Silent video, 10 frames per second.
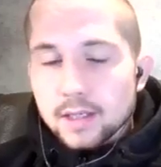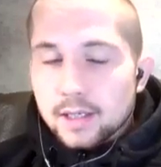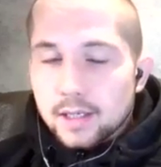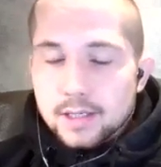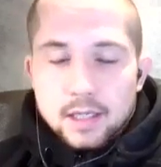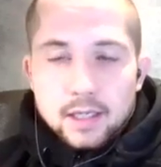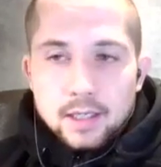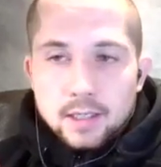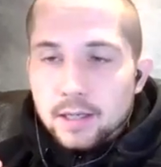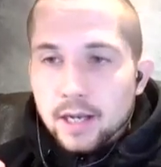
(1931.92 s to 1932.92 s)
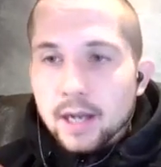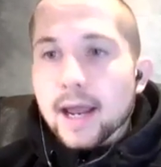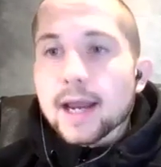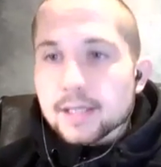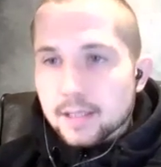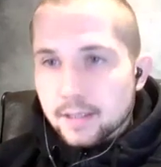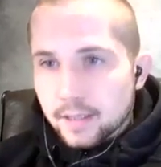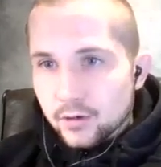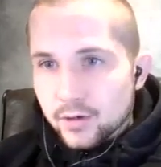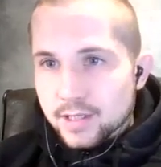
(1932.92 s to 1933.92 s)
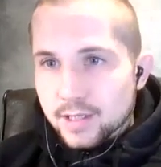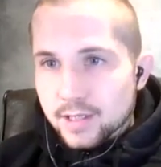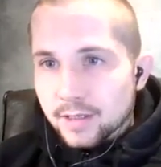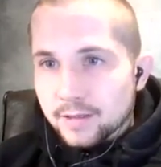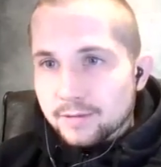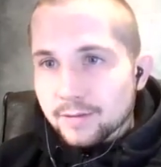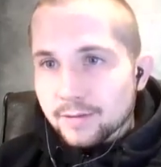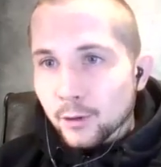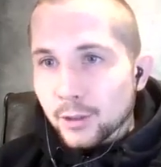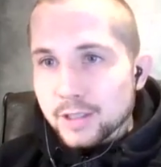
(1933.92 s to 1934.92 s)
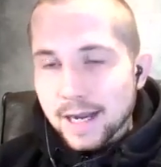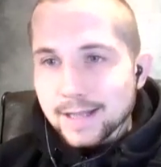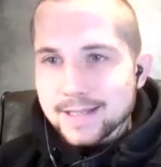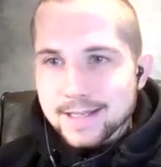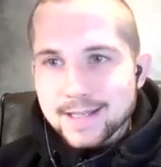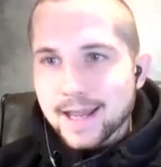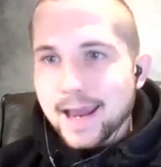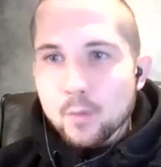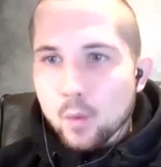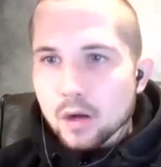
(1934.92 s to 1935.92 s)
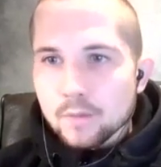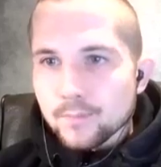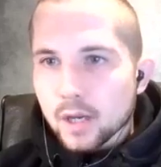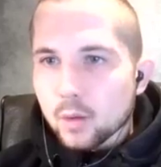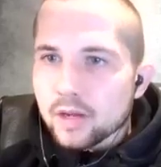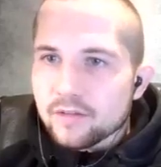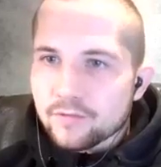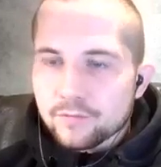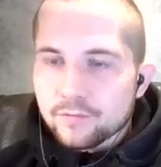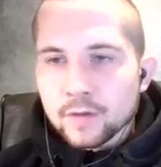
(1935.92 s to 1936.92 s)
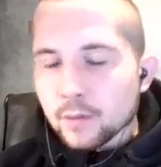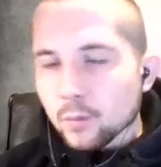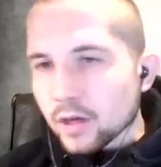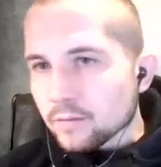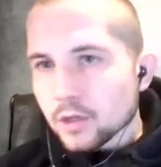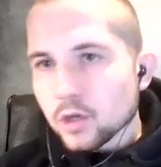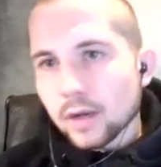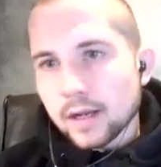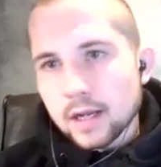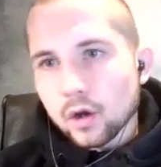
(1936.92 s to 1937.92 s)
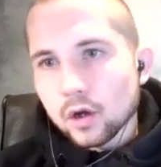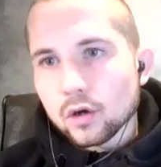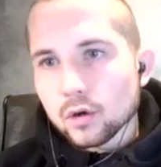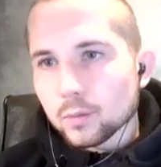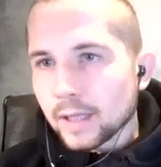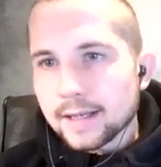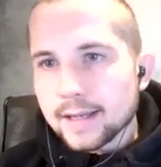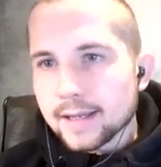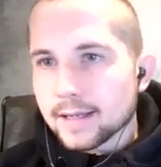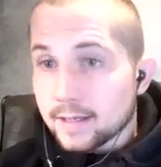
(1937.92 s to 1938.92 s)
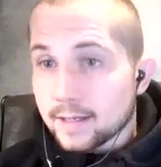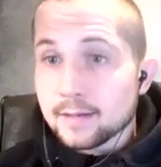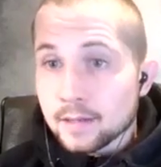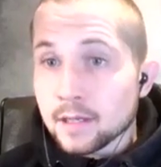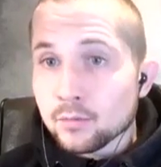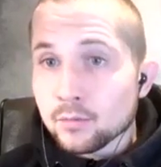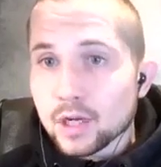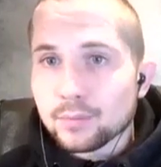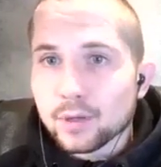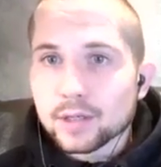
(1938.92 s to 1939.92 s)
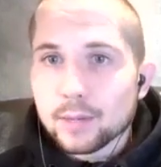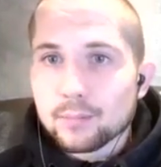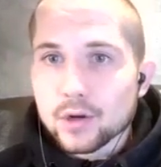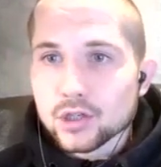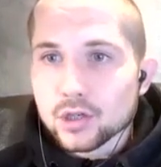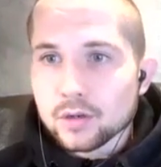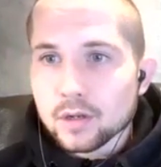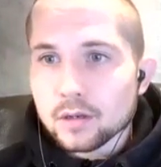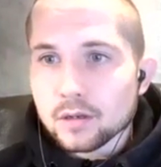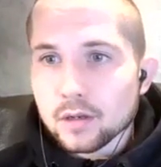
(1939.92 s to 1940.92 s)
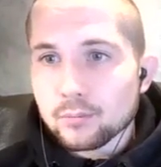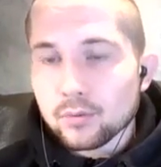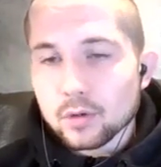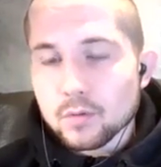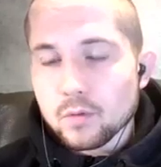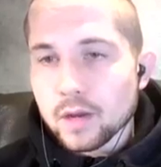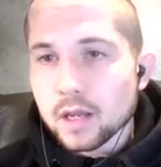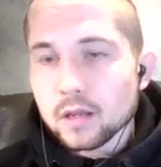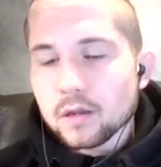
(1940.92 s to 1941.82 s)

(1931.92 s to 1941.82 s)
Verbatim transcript: he's a, an excellent killer instinct, and you know he's had it since day one. And when he, he when he knew that he had Conor Herb that leg kick, he, he really applied that pressure and, and and put him away.